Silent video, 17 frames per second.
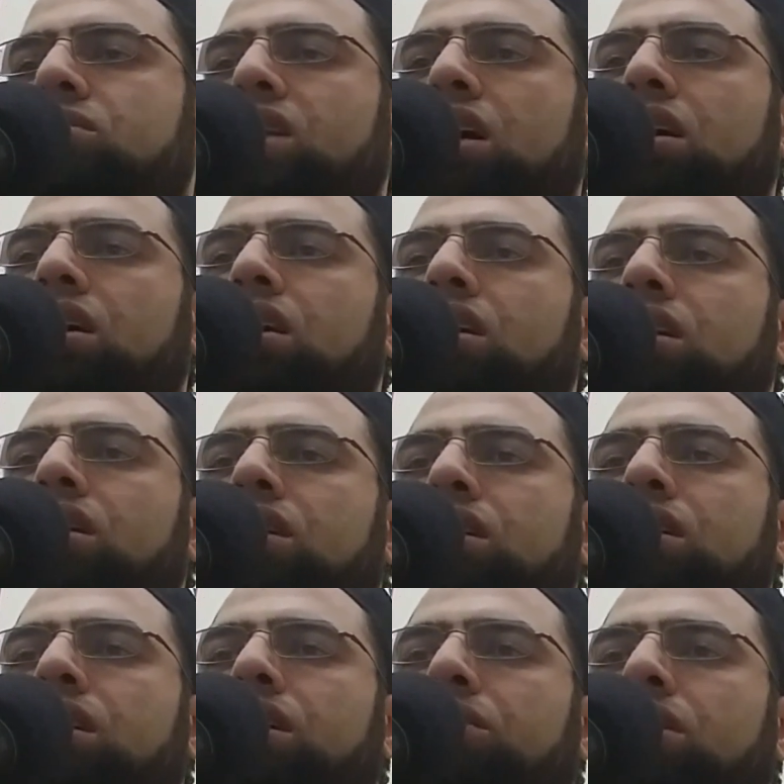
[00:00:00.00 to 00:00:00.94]

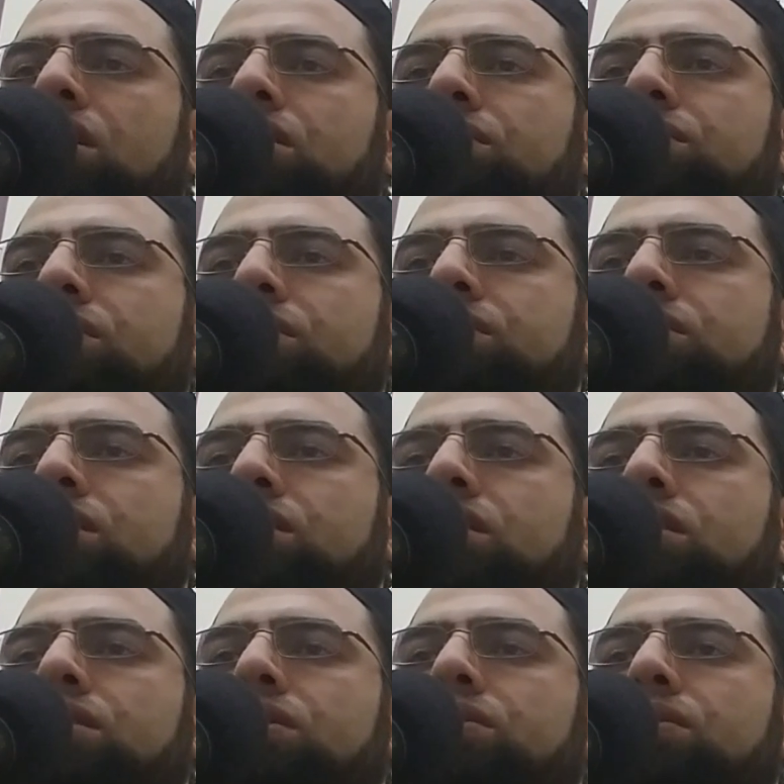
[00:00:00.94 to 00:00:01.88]
uh,
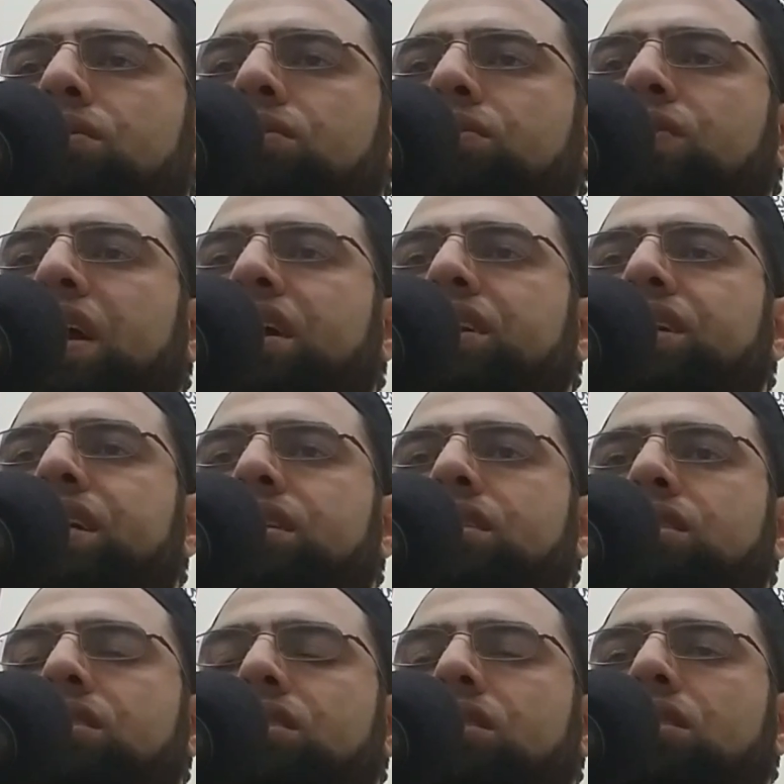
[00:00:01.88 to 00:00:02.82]

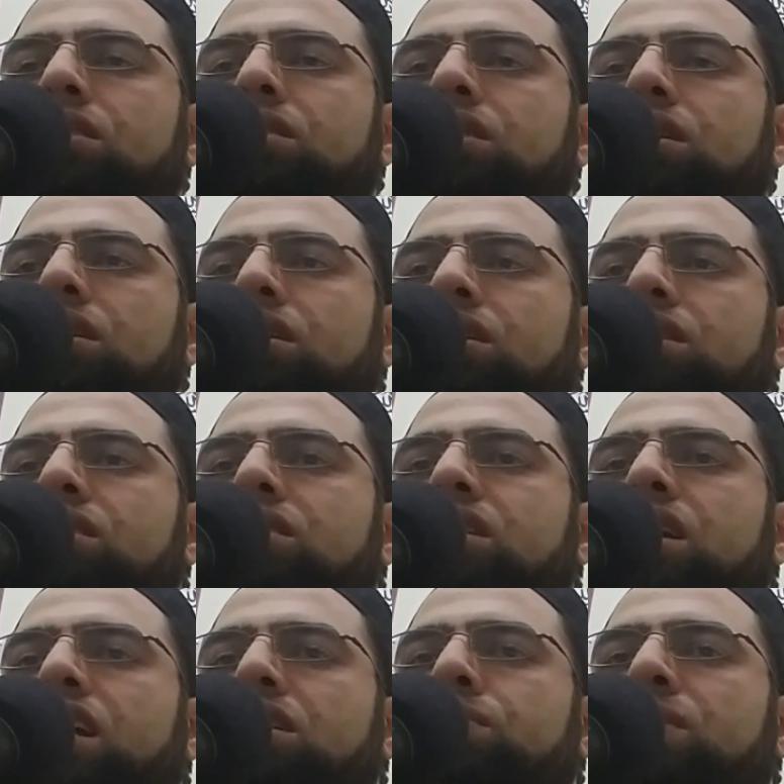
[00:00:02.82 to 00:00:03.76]
various uh,
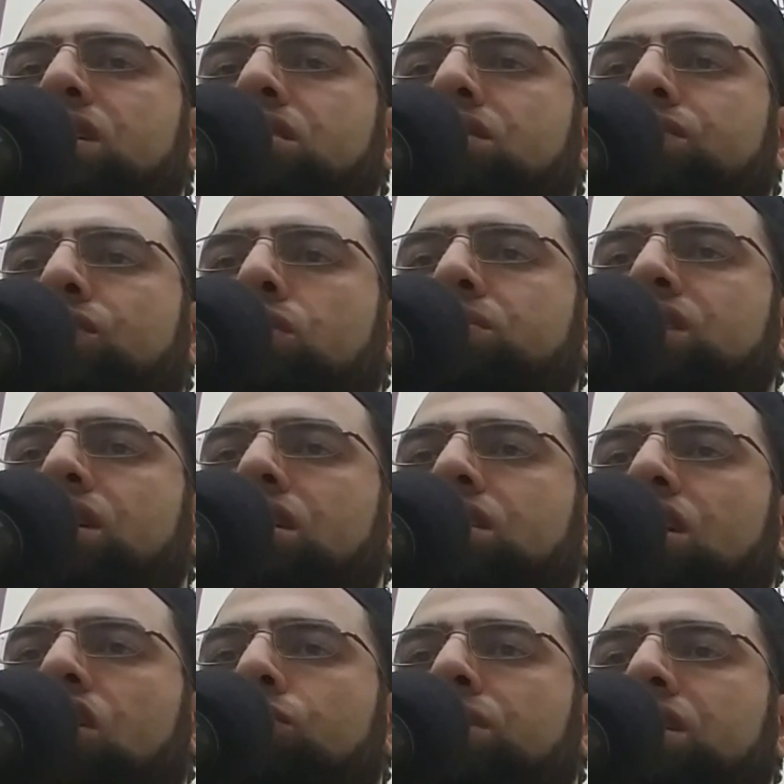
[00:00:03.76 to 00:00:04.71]
statements from
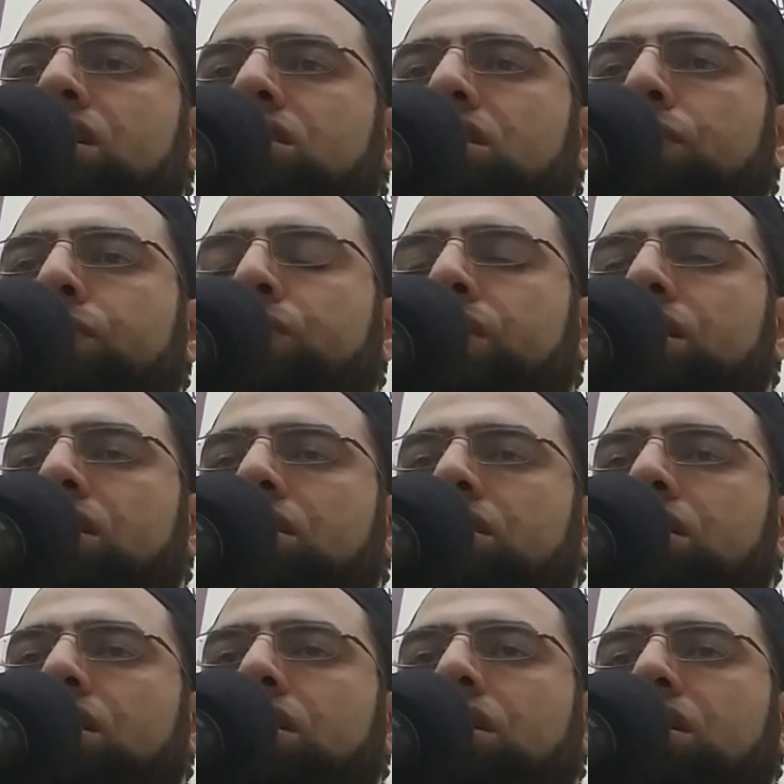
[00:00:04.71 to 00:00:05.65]
Sayyidina Umar in
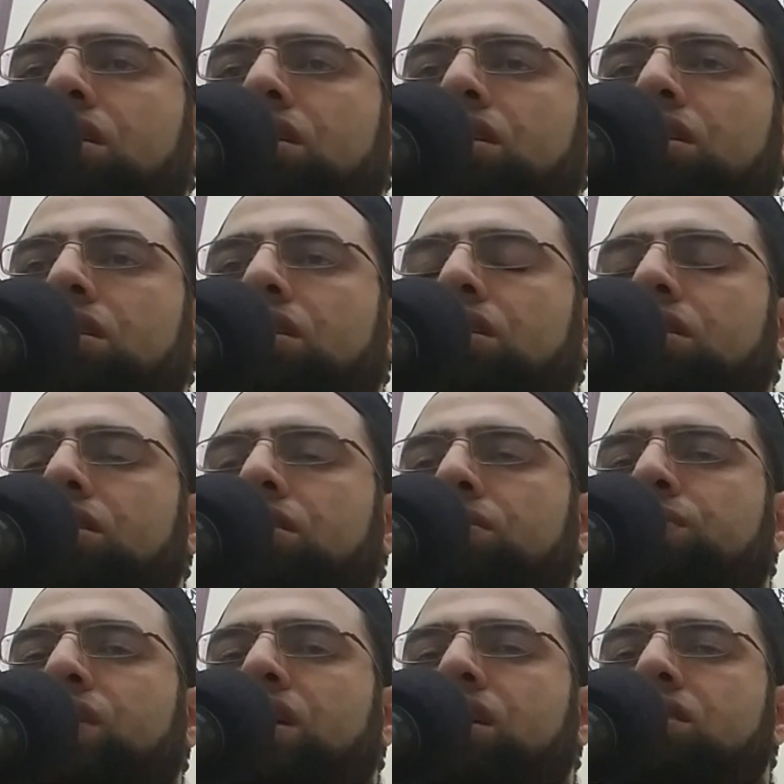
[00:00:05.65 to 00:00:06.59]
different uh,
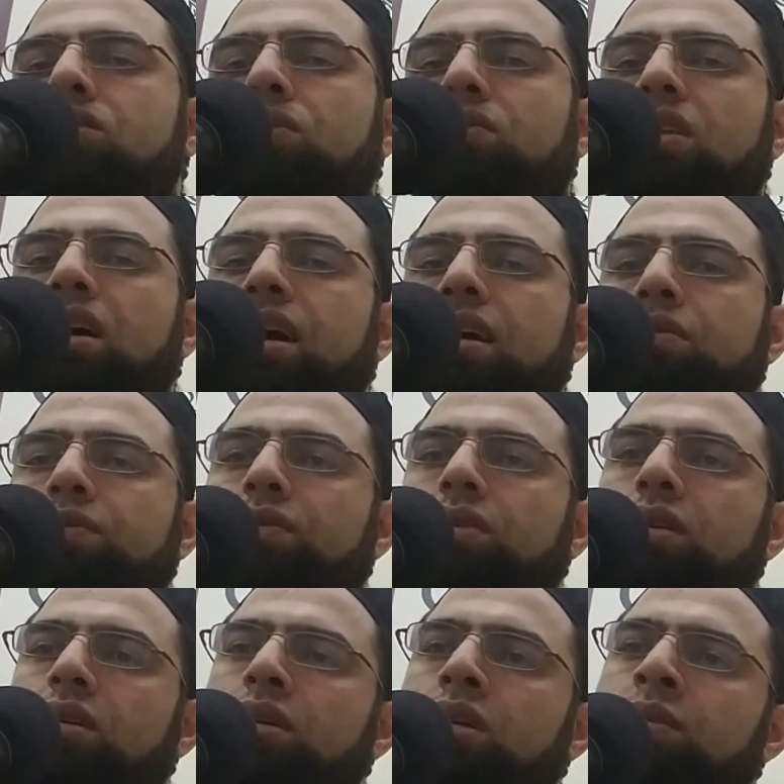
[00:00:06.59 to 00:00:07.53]
fields of life,
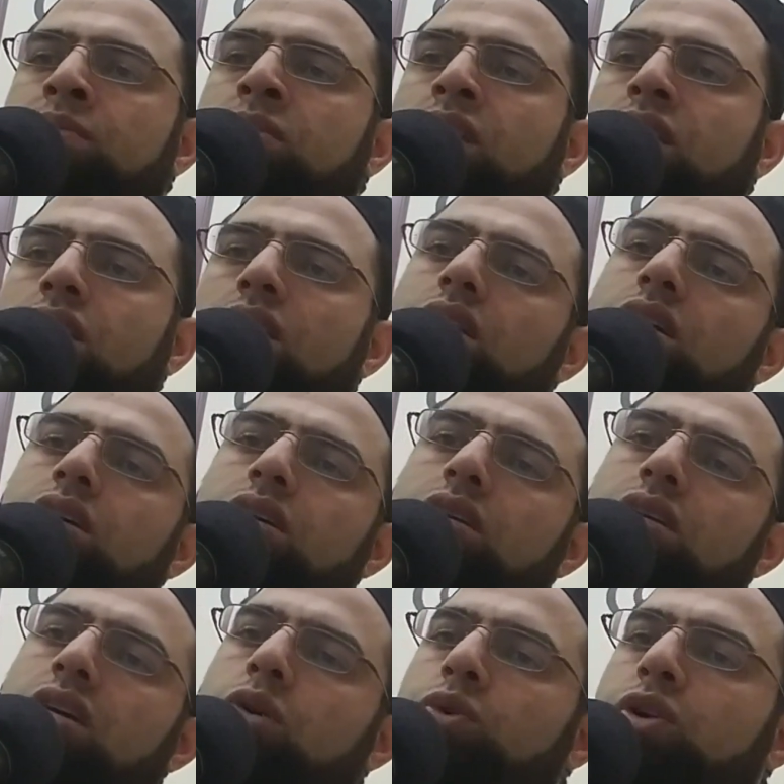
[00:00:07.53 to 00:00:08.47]

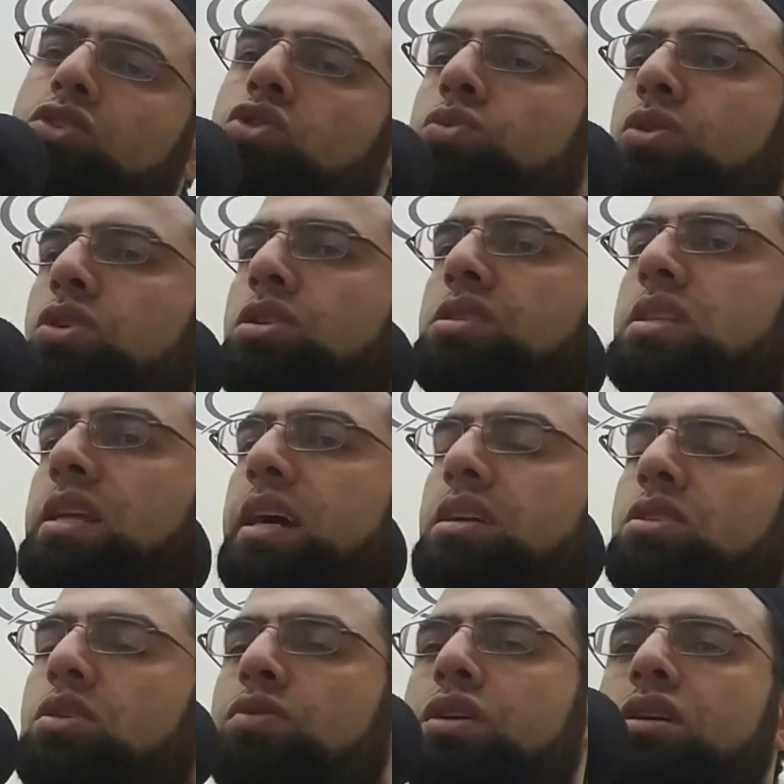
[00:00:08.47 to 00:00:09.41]
uh, going towards the
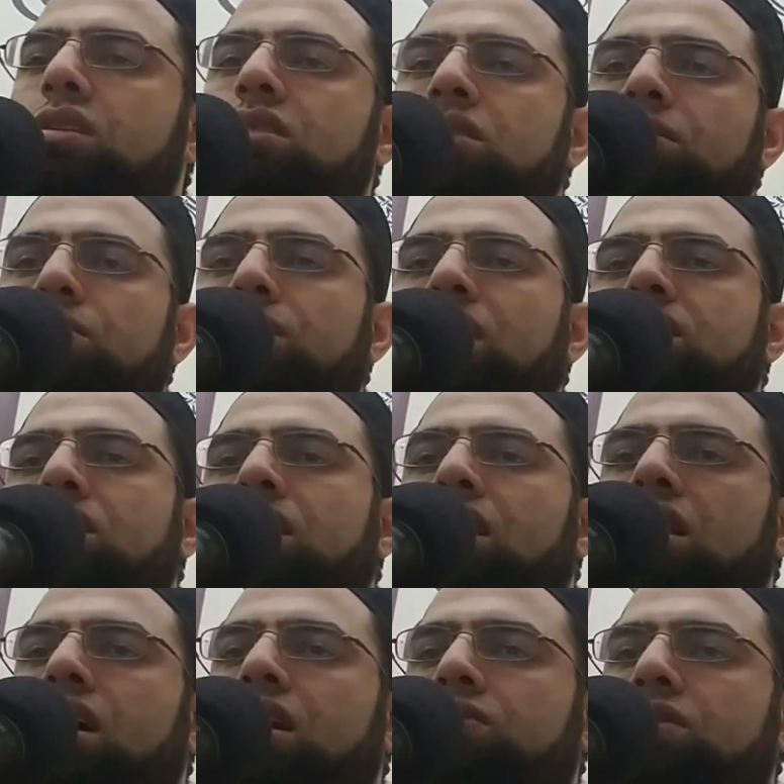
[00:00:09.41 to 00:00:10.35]
end of his blessed
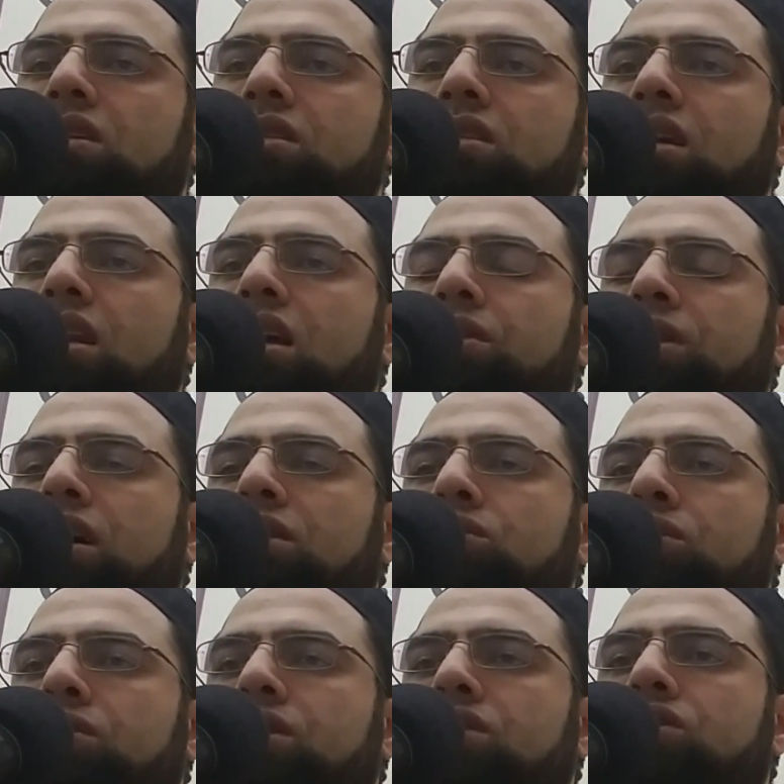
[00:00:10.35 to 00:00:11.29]
life, radiallahu
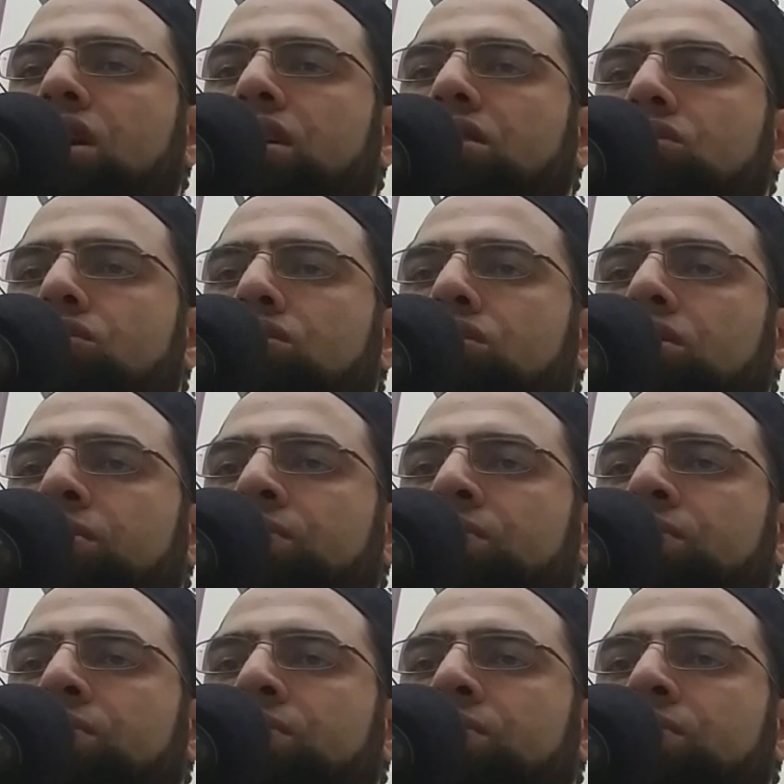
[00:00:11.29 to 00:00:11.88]
anhu. We're trying to